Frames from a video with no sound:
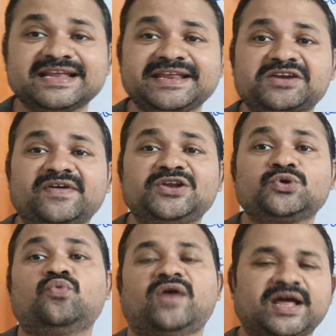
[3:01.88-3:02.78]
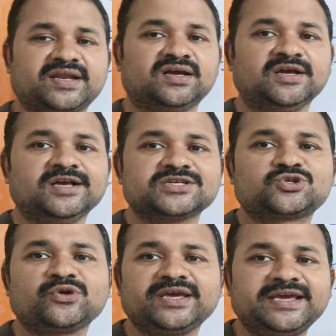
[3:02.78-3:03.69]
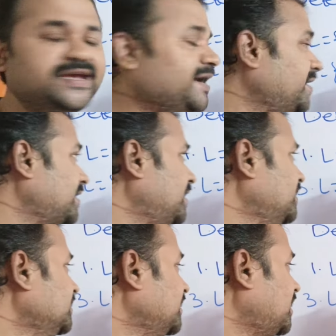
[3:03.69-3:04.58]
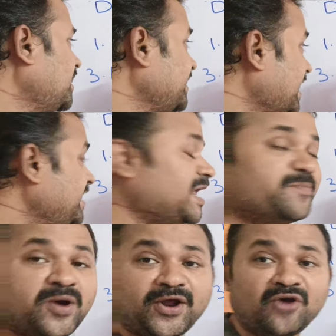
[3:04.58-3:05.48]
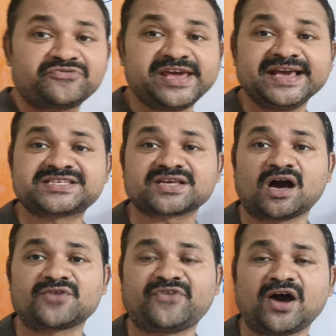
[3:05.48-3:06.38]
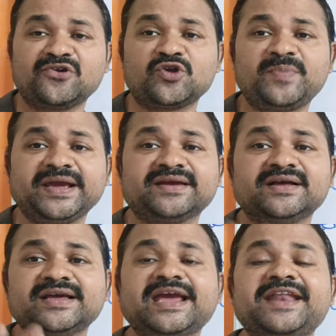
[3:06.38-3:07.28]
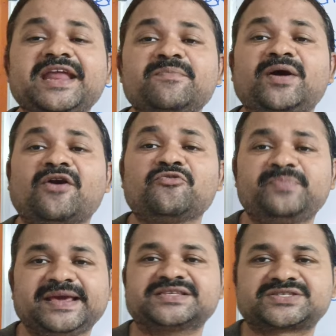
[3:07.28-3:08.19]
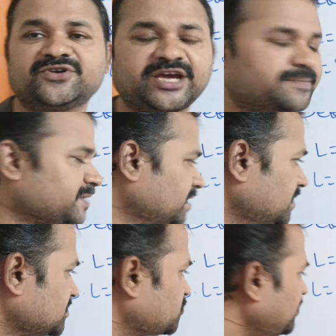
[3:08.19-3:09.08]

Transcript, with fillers: or equal to 1. So here uh, N number of A's are followed by N number of B's. Okay. So